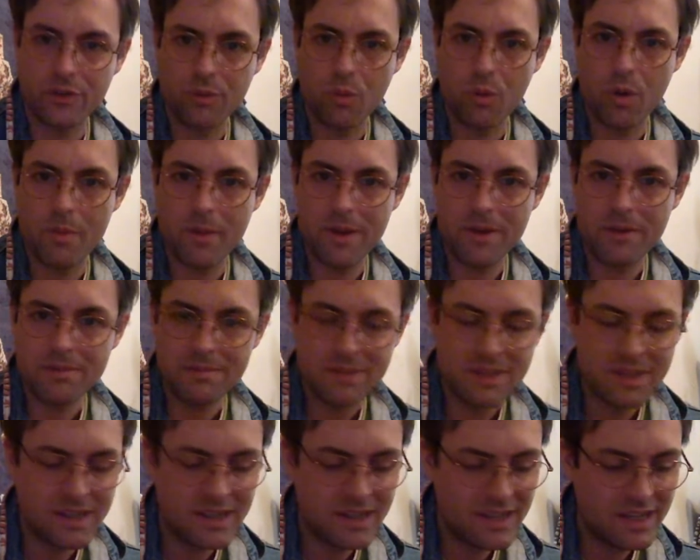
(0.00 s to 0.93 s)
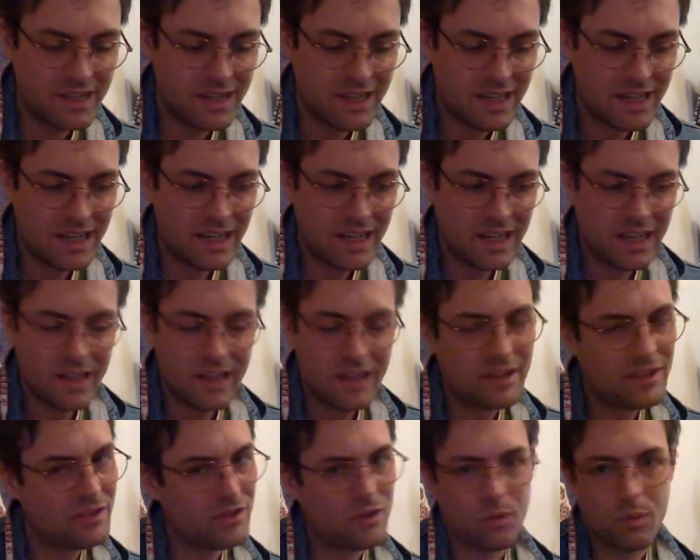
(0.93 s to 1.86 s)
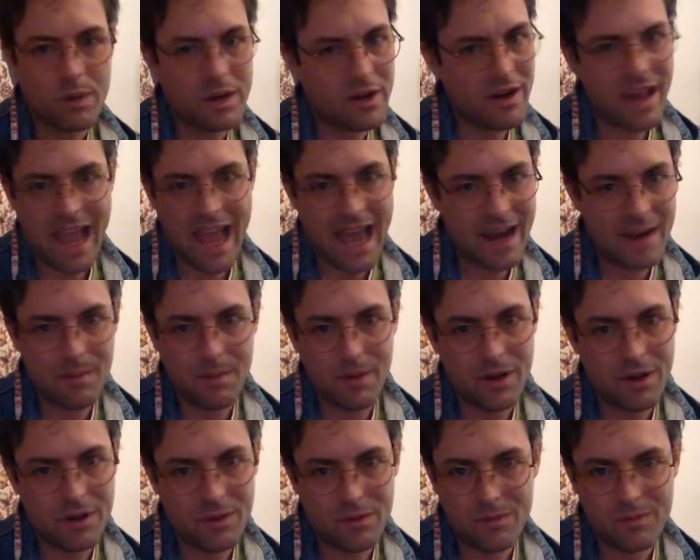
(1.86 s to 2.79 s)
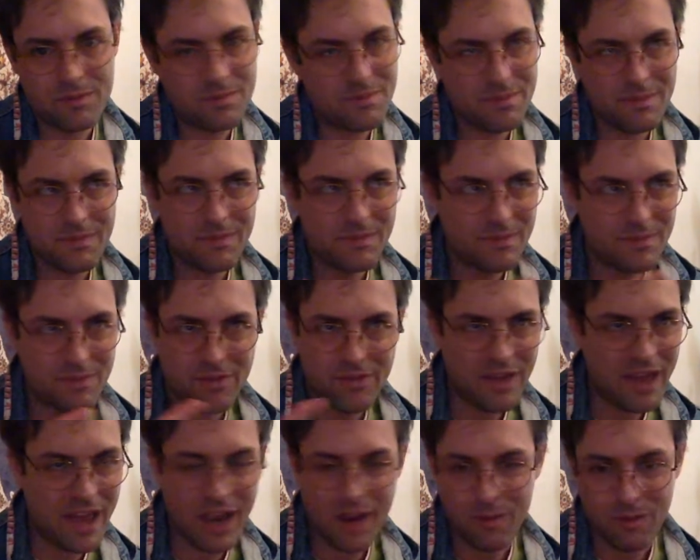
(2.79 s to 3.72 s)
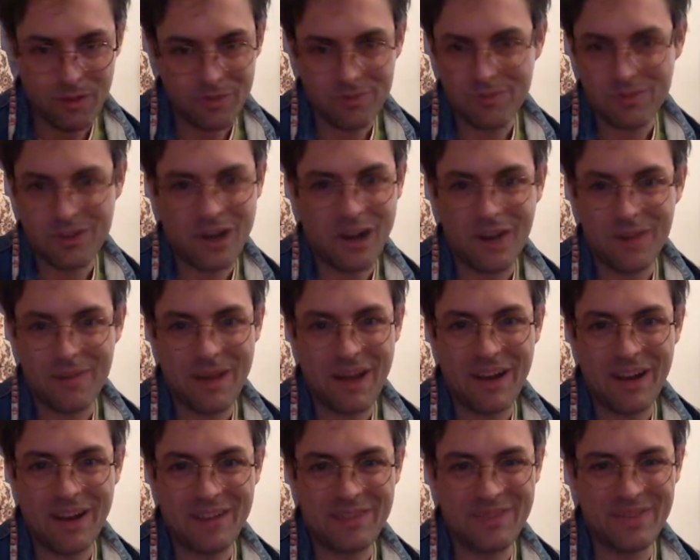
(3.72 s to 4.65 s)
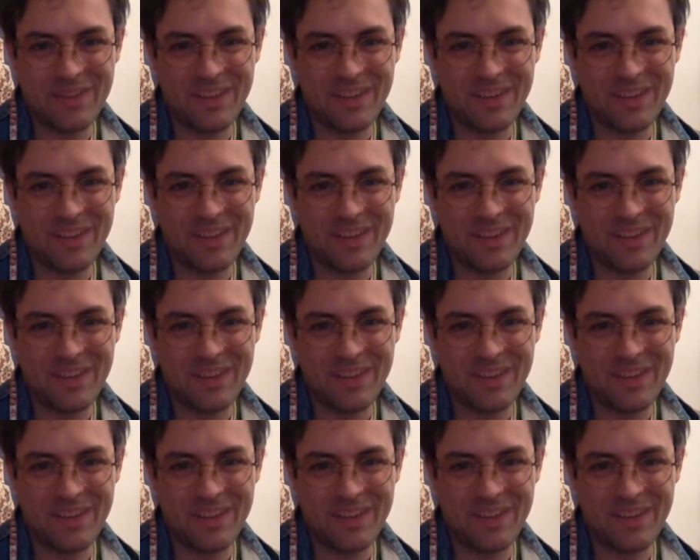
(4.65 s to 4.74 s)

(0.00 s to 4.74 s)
Woman. It's a weird anima thing. We'll talk about it.